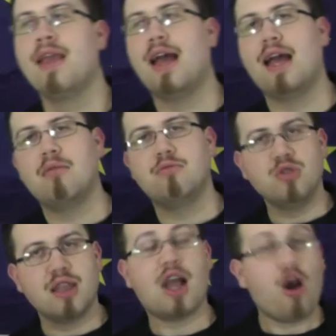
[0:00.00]
You
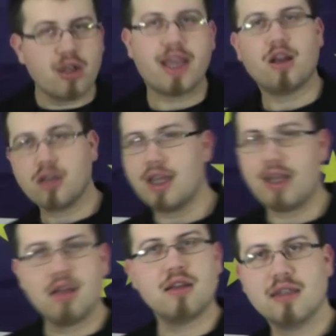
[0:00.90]
then, okay,
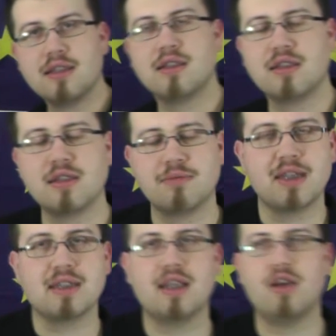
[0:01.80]
this
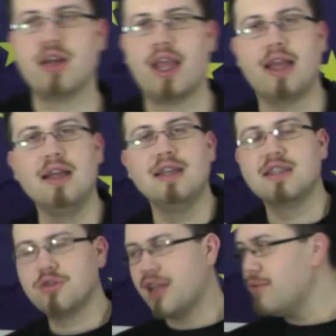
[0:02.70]
makes clear, okay.
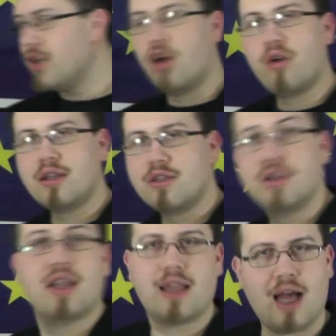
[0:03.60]
So then we're going to
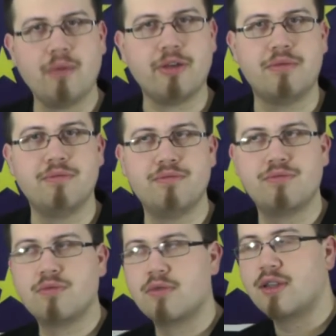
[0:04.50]
another army.
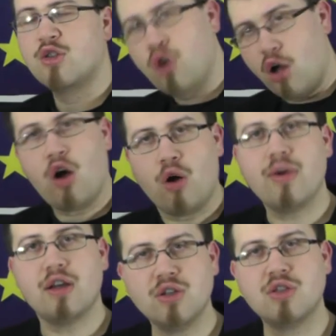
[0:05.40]
You
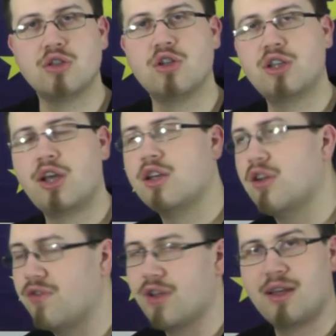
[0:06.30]
also not heard
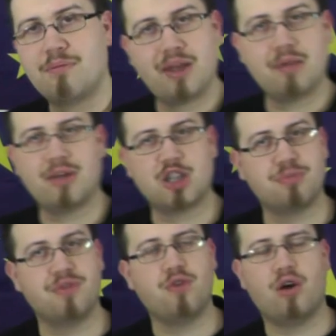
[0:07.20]
of much
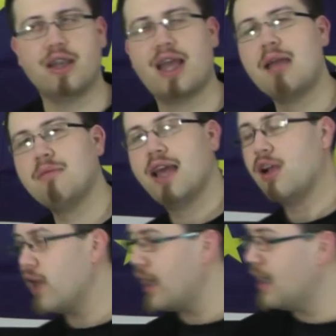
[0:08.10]
before, and I'm like,
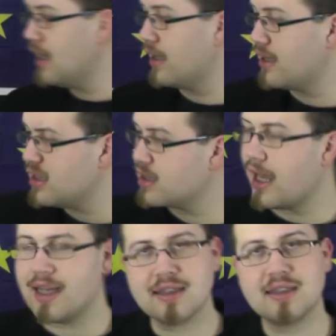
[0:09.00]
okay, here, this
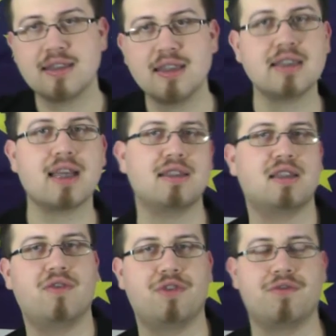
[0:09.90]
guy is in this case
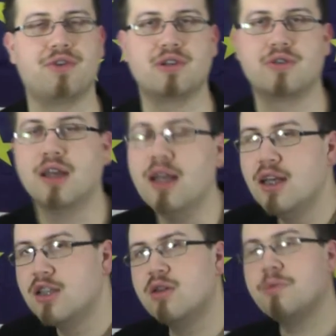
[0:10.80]
heavy infantry.
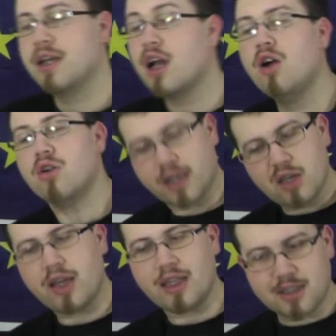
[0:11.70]
You would be like, oh,
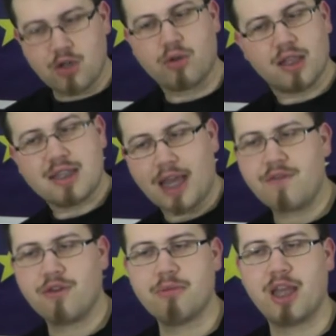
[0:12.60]
okay, so in tight
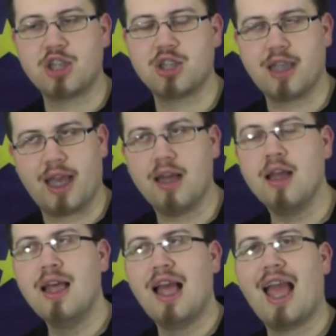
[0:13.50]
formation, yeah,
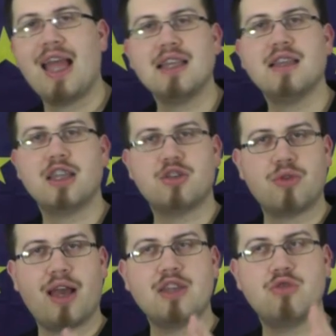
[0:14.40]
and they
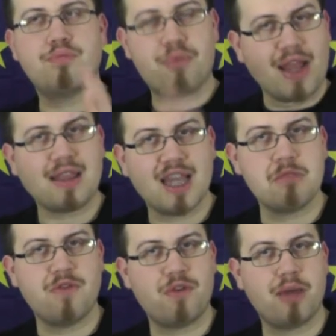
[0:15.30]
try to break the
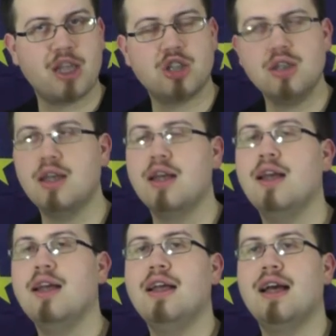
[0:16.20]
enemy formation,
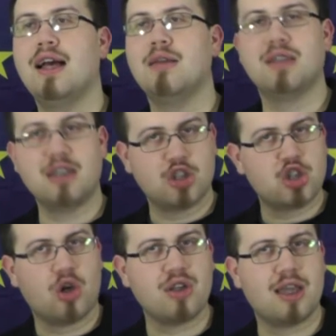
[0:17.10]
and in a
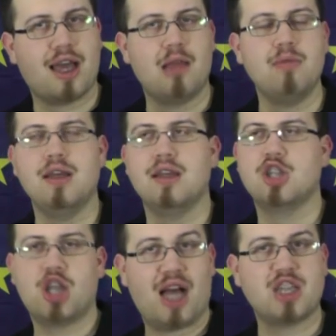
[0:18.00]
short time,
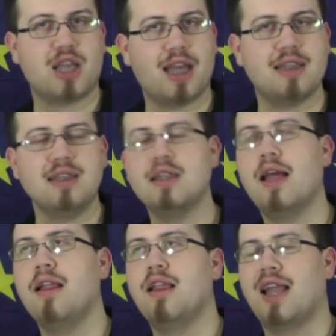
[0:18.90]
charging at it,
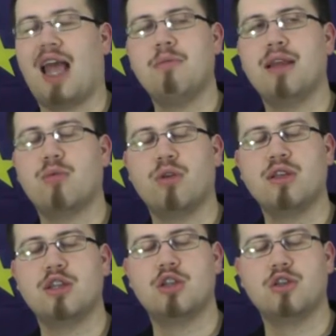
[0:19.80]
and I'm like,
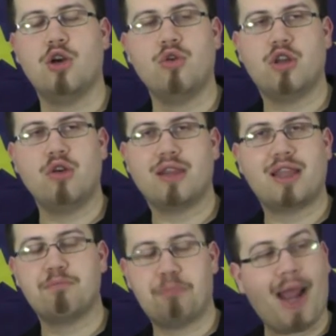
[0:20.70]
what? No,
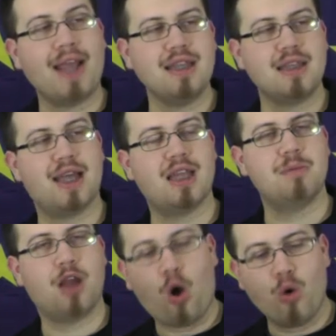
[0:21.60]
they're binding the
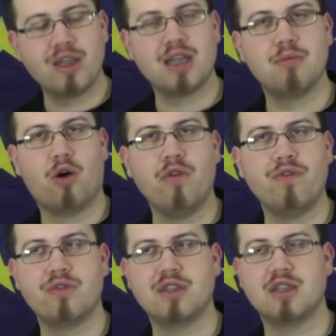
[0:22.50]
enemy, holding him
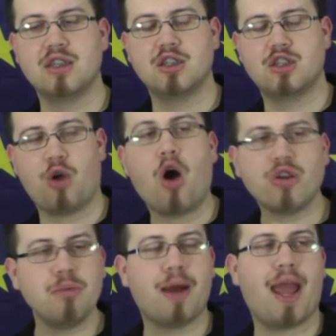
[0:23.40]
off, so
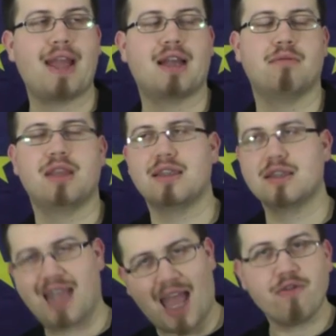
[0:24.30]
occupying him,
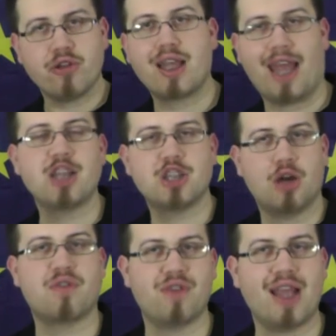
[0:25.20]
that cavalry can actually
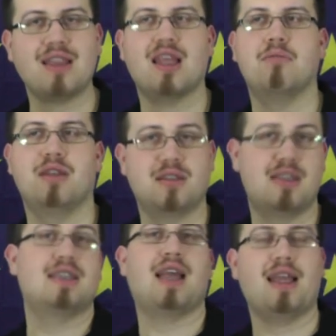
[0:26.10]
outflank them and
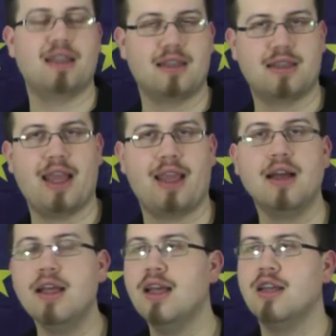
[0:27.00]
deciding the day.
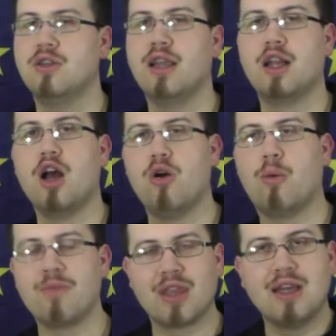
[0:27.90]
You're like, oh,
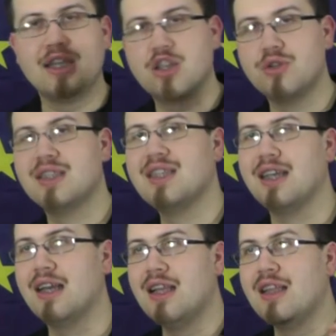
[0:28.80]
so you
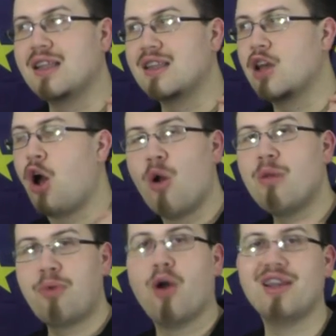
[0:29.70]
see, the
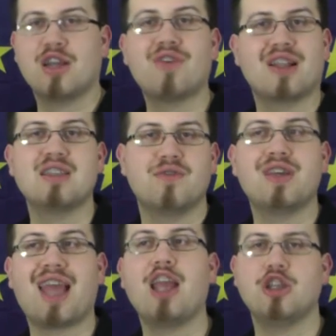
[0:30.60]
whole point of
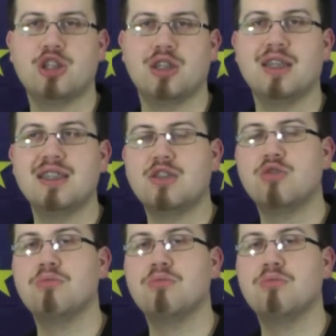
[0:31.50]
classification is to